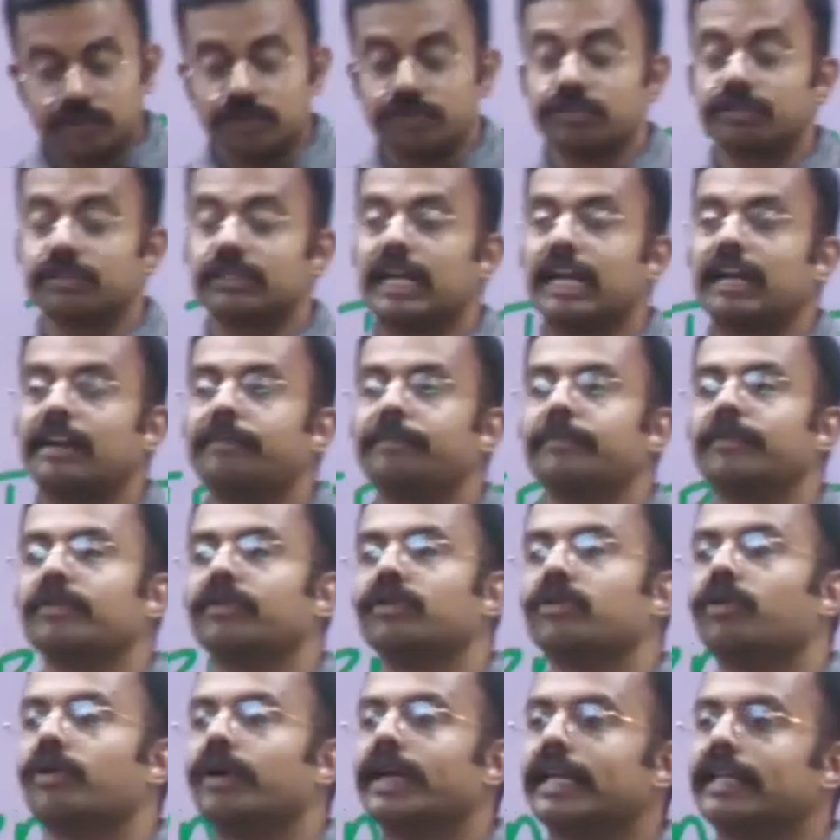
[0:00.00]
So
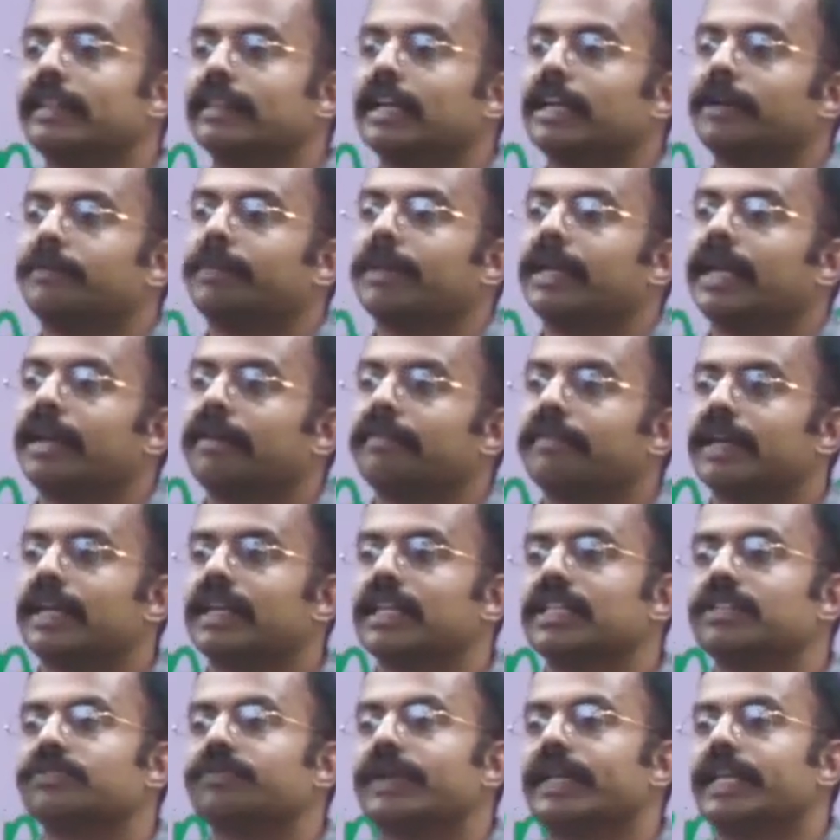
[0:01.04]
that knowing that behavior
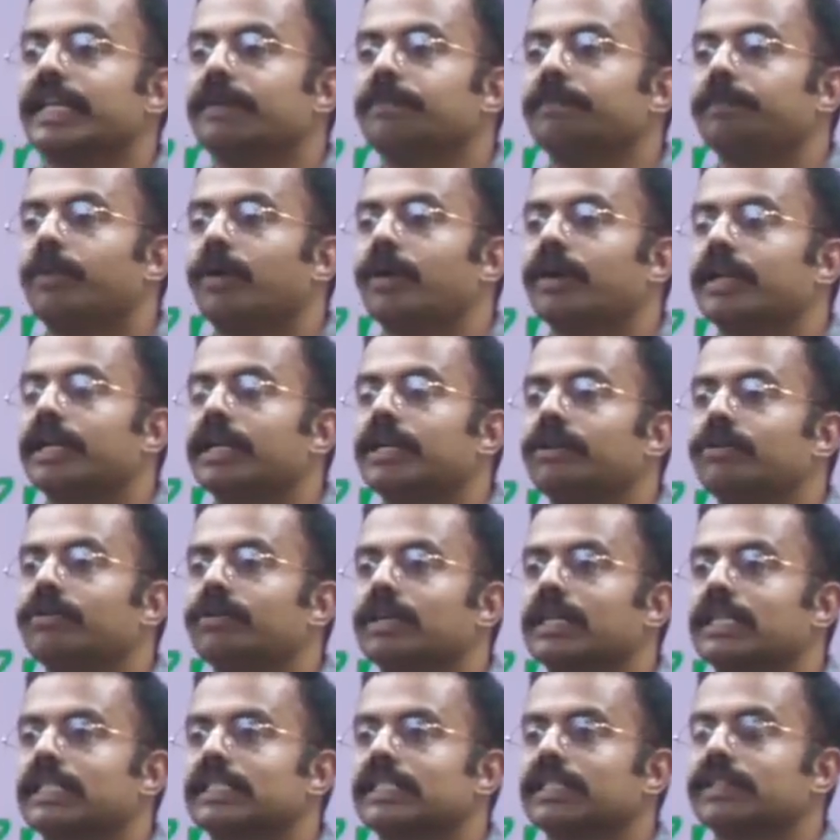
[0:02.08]
is very important
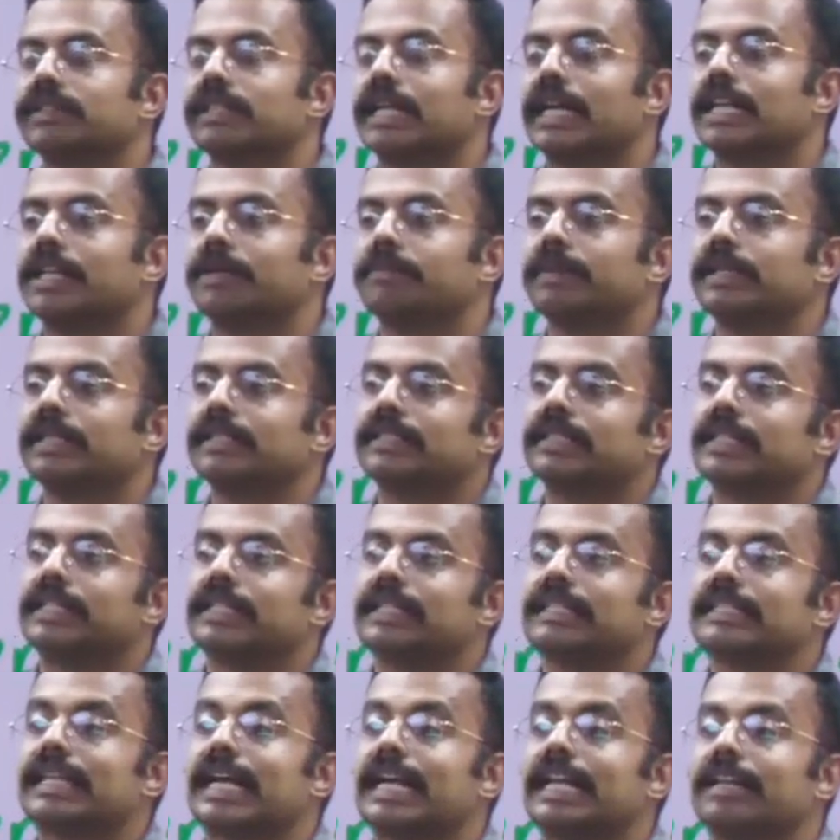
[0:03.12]
to conserve the animals.
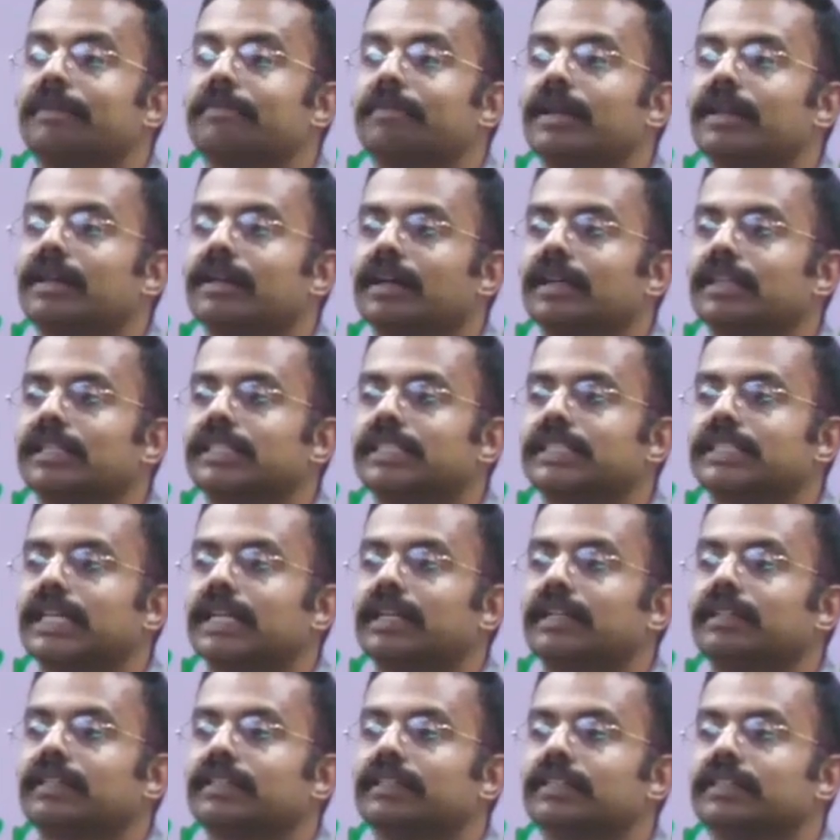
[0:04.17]
That is animal
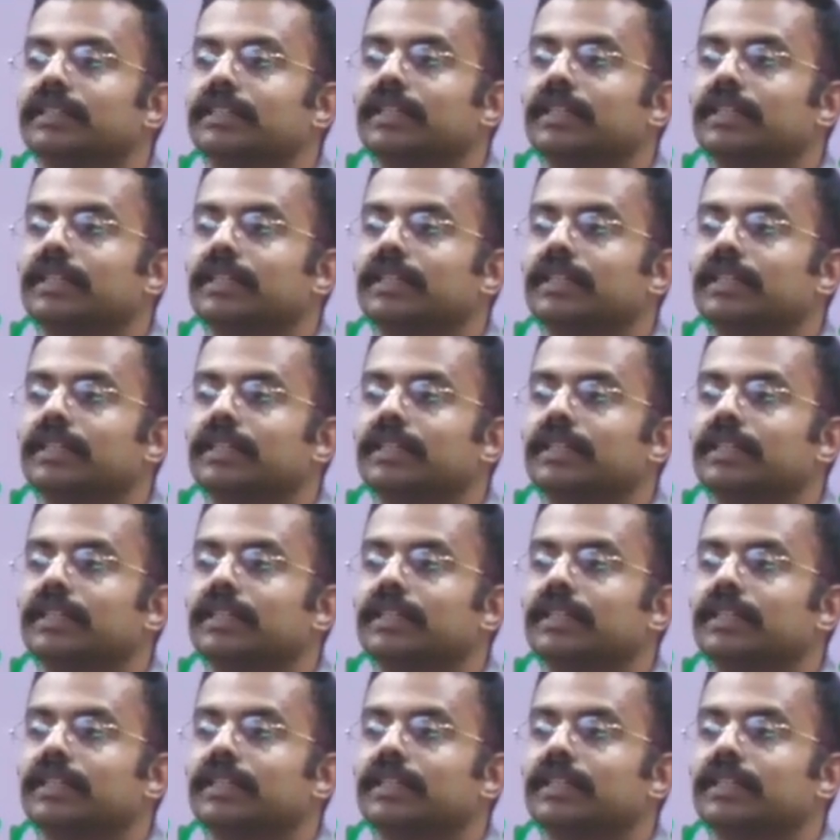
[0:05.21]
culture.